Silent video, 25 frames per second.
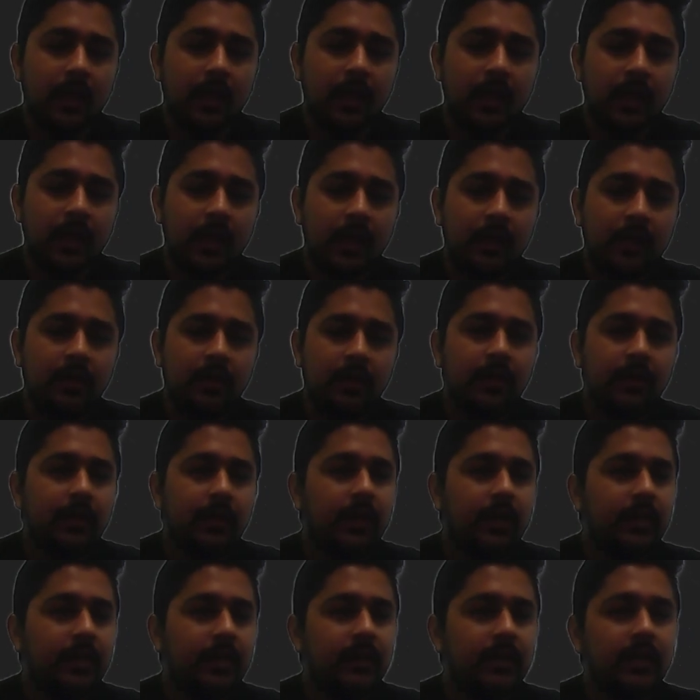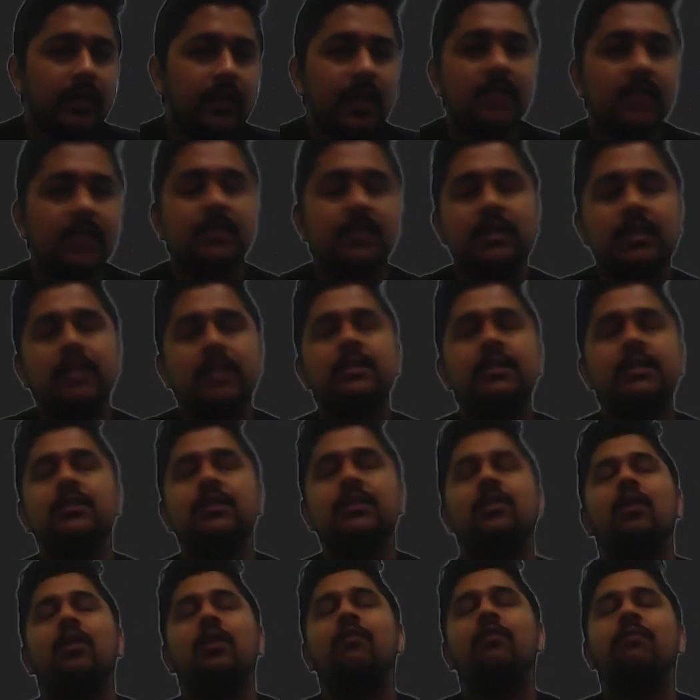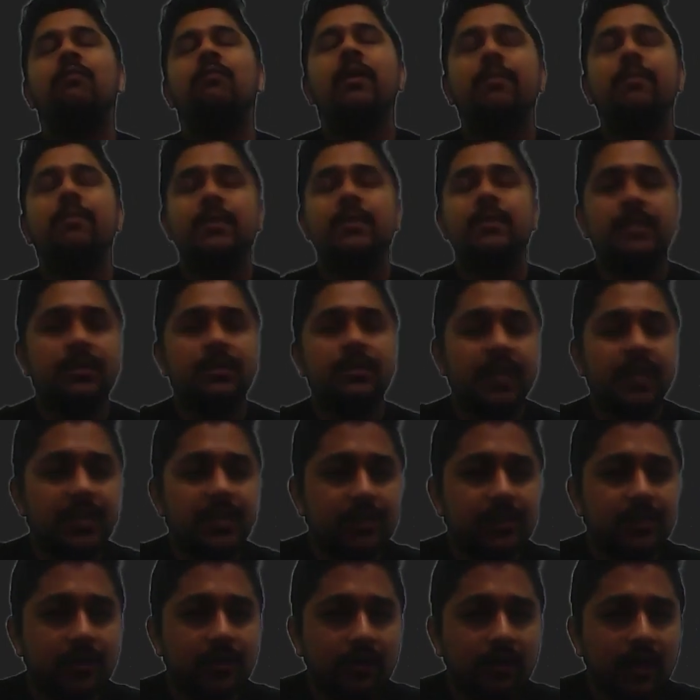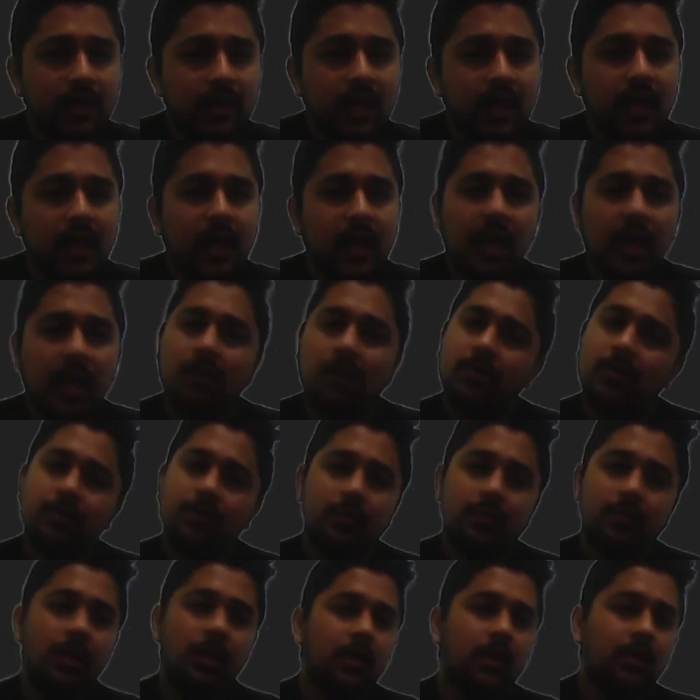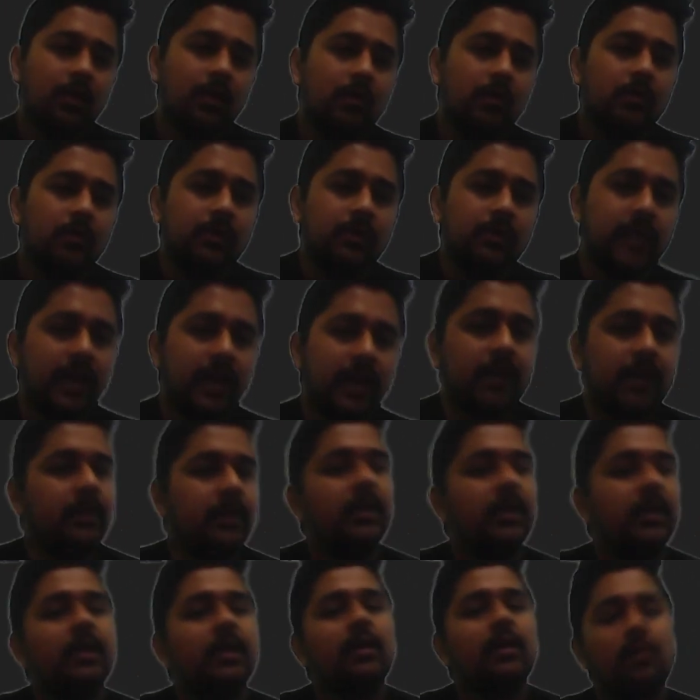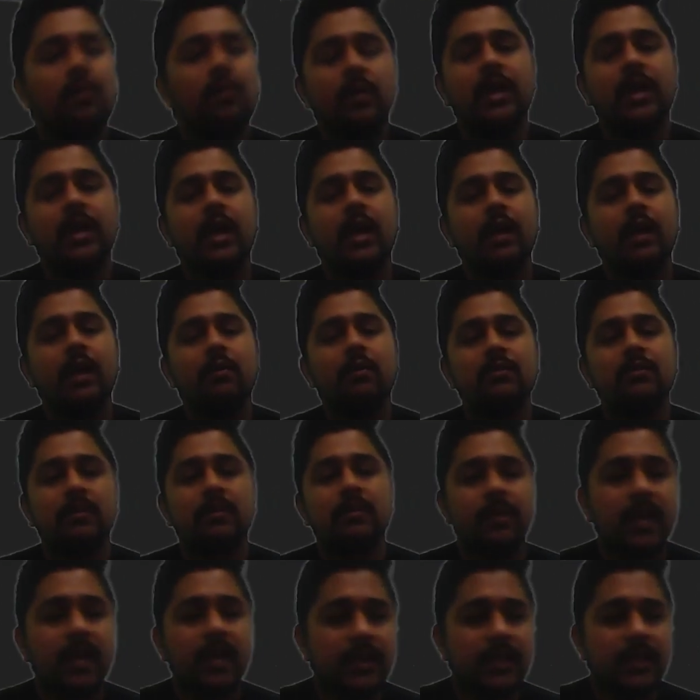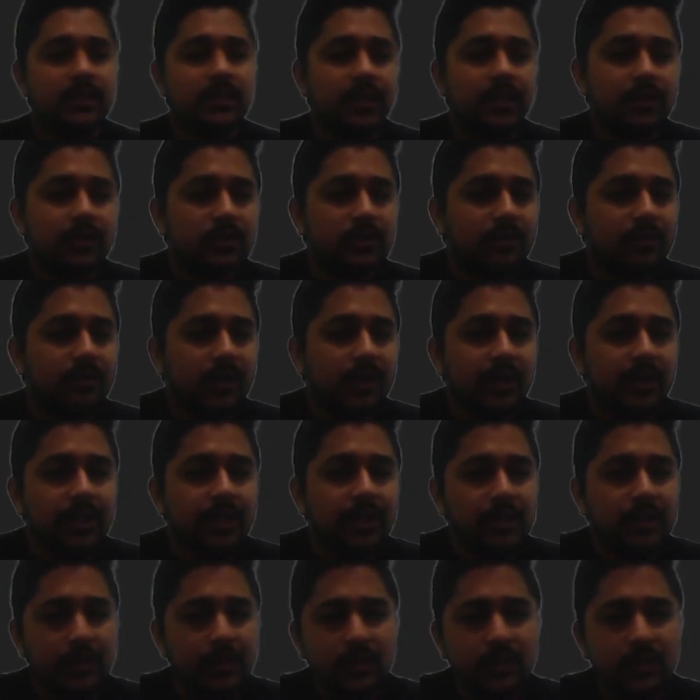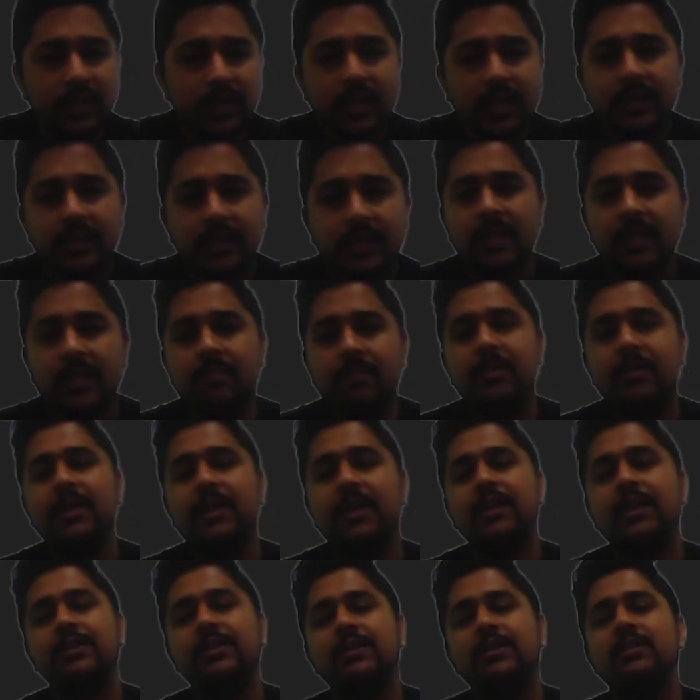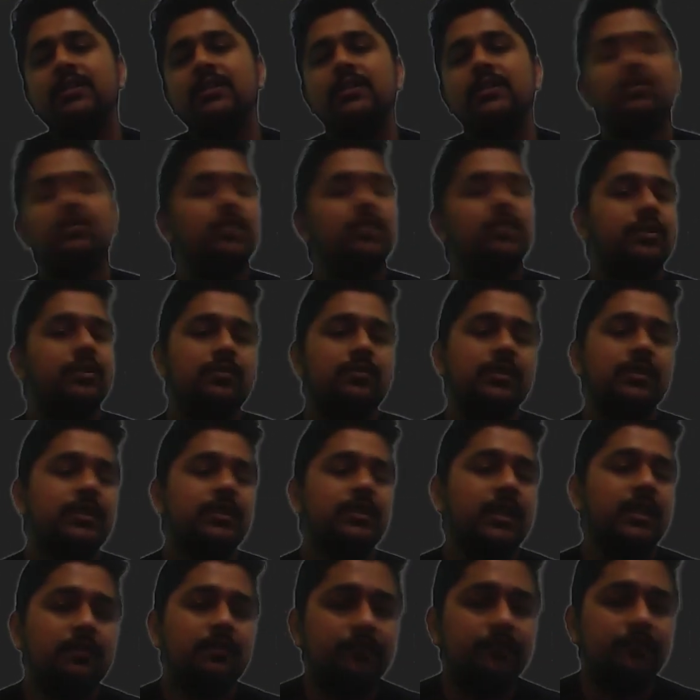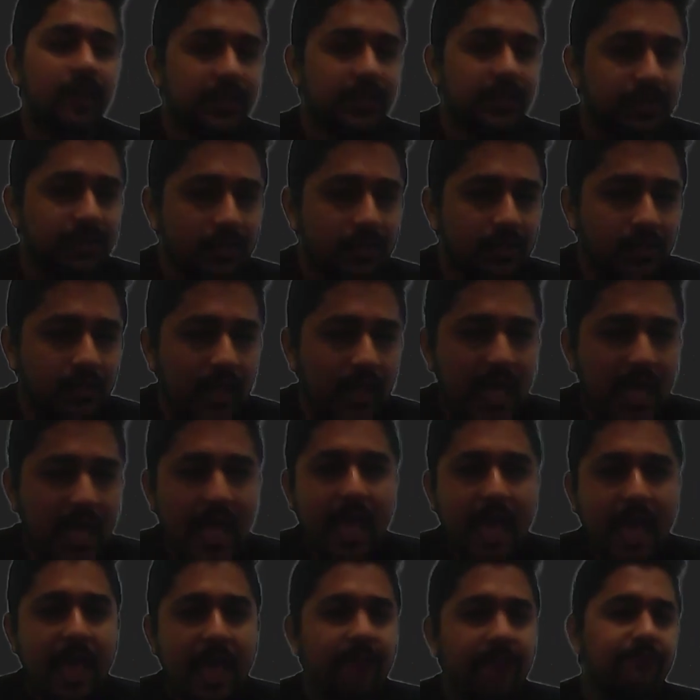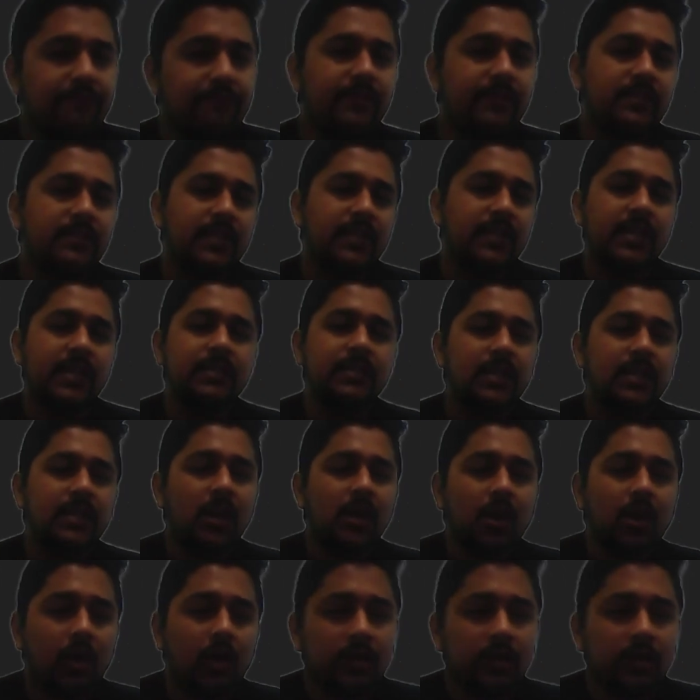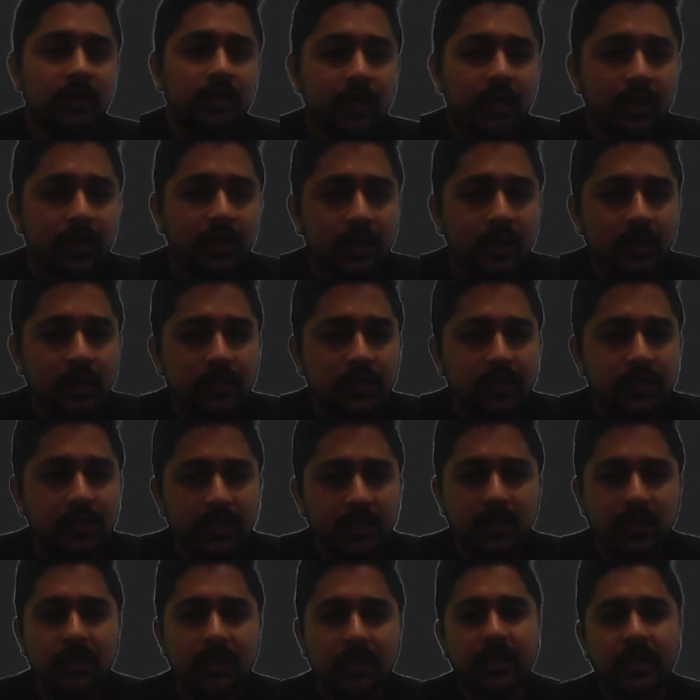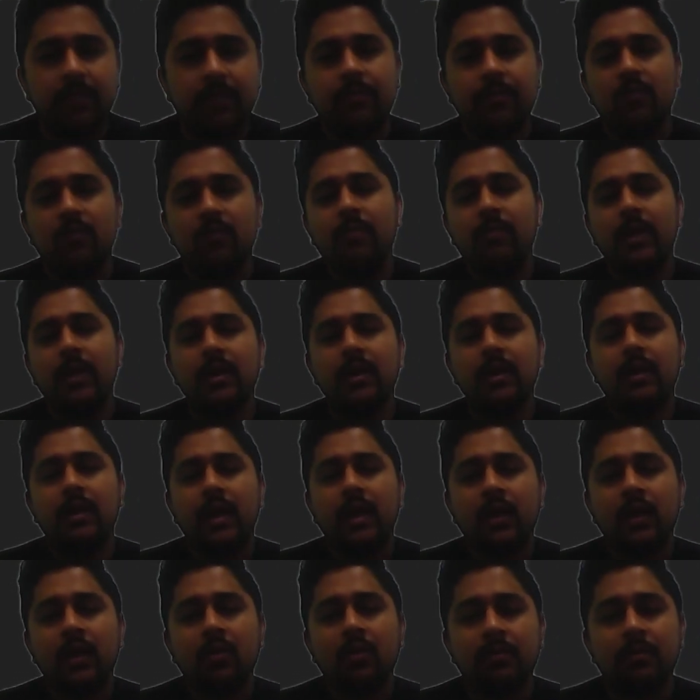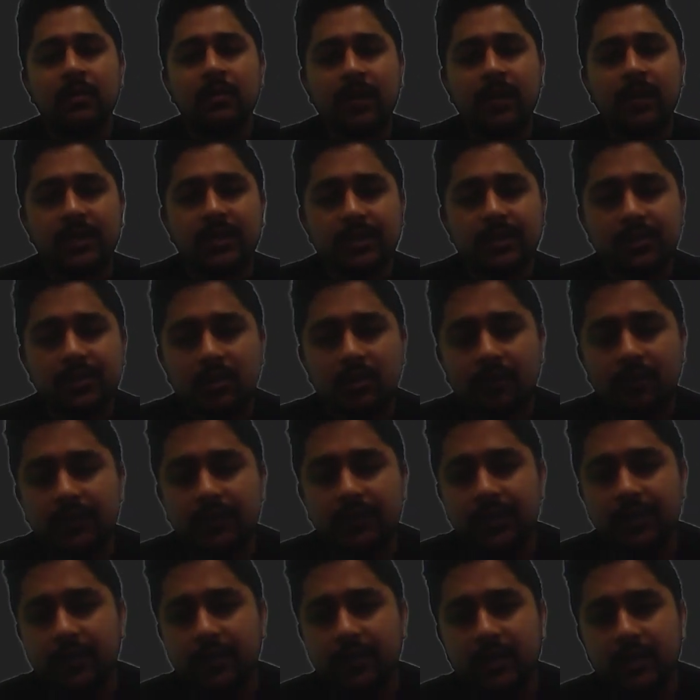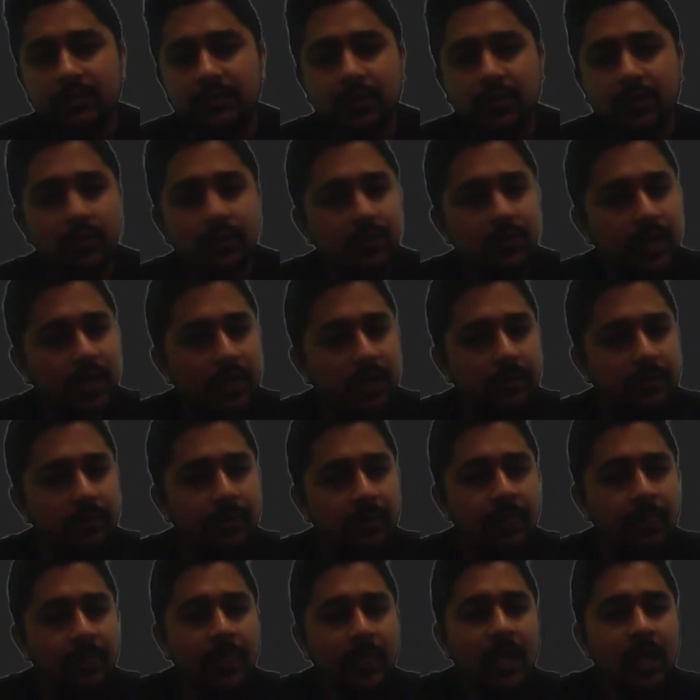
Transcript: And at the last stage of my presentation, I want to conclude that we have summarized the usability issues and their implications to the user satisfaction, emphasize on the constant improvement and optimization of the UX prototype,